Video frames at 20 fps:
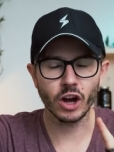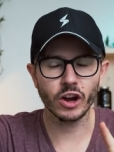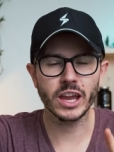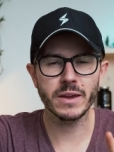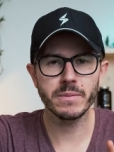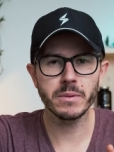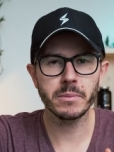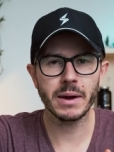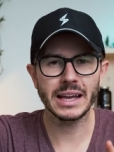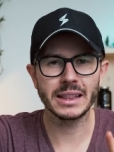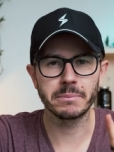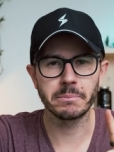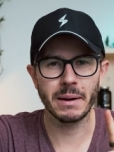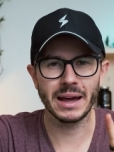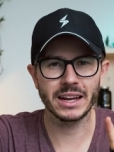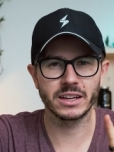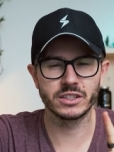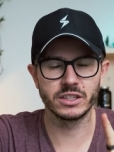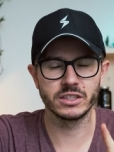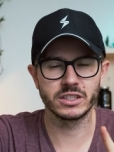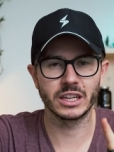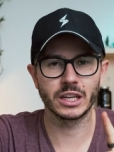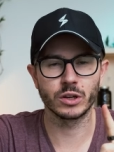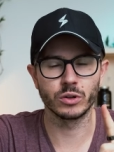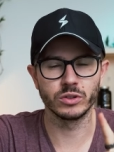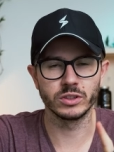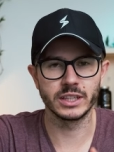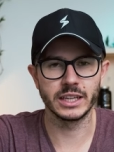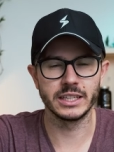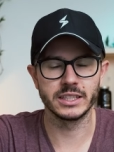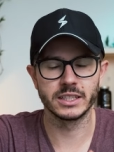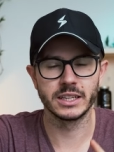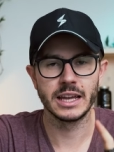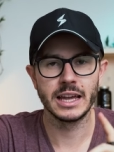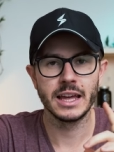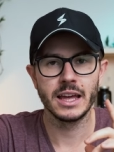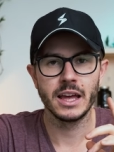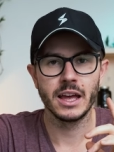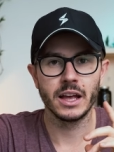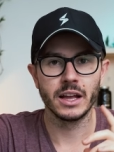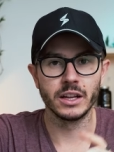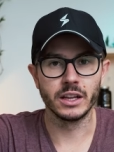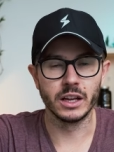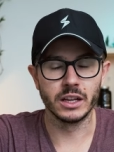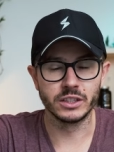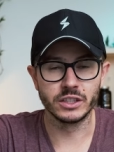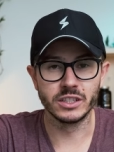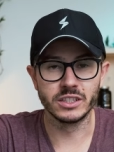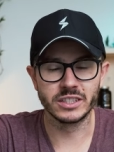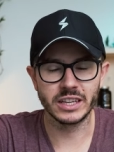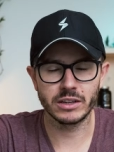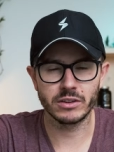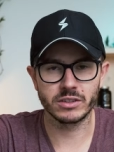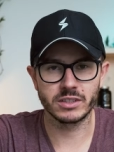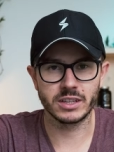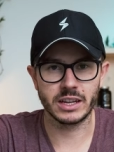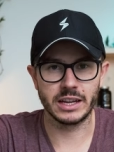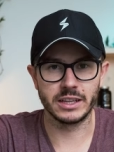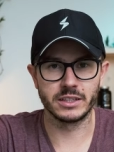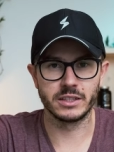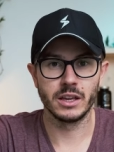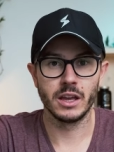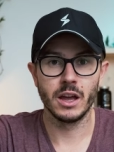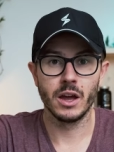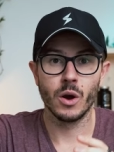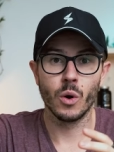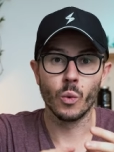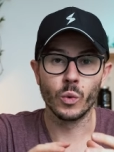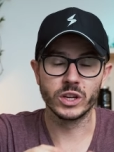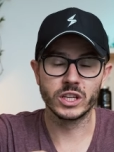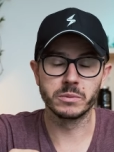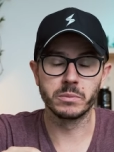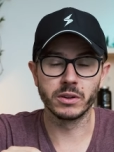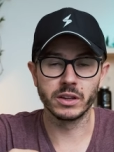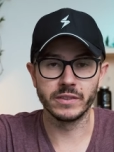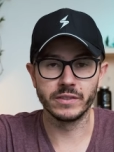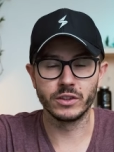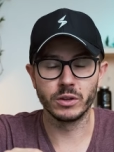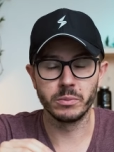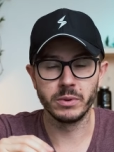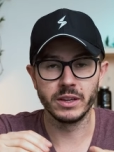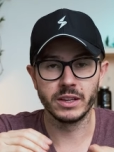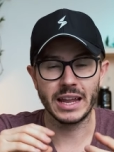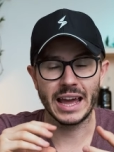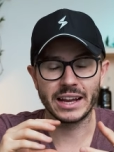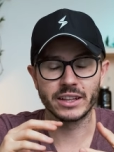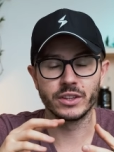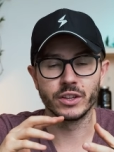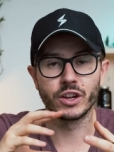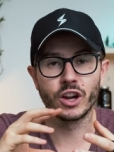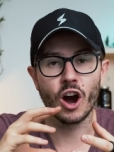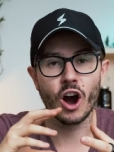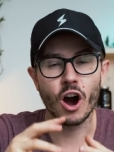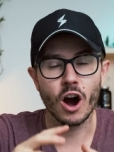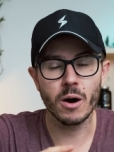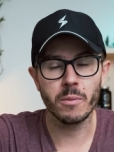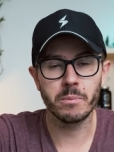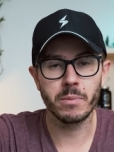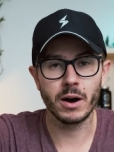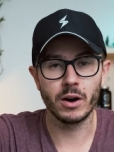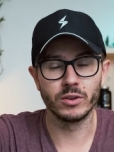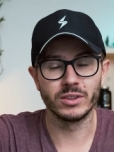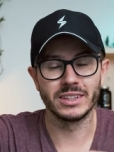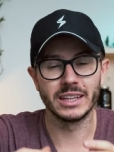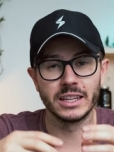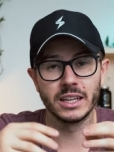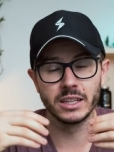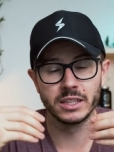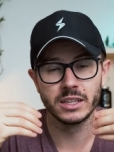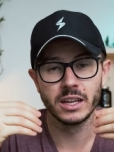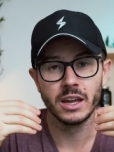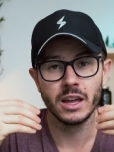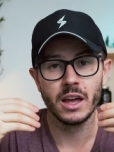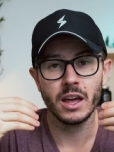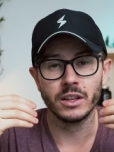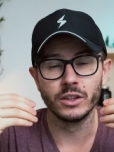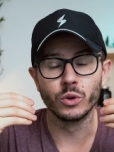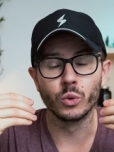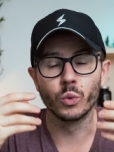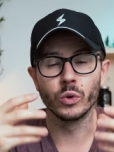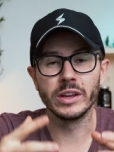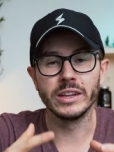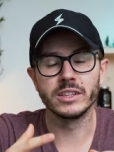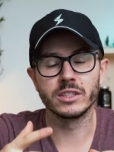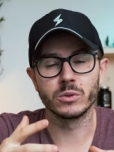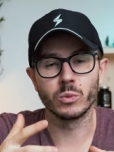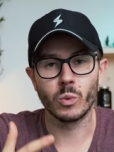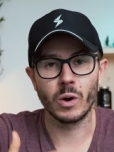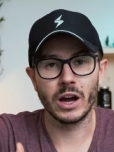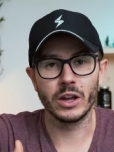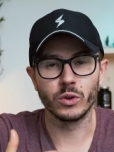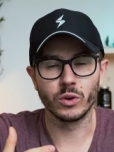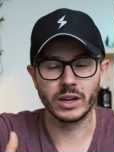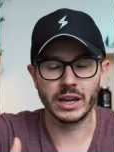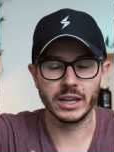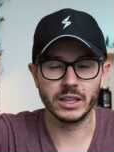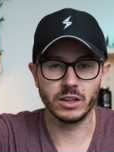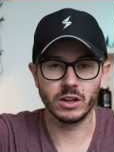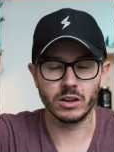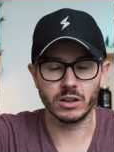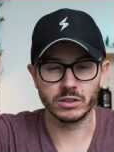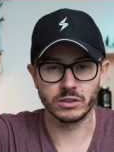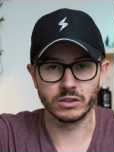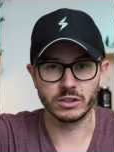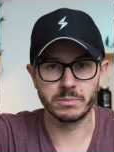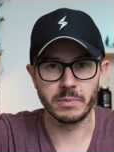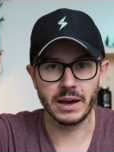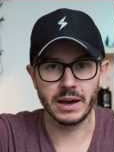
Now keep in mind, Panax ginseng contains uh, Ginsenosides, which is believed to be an active compound that is the reason why you get all those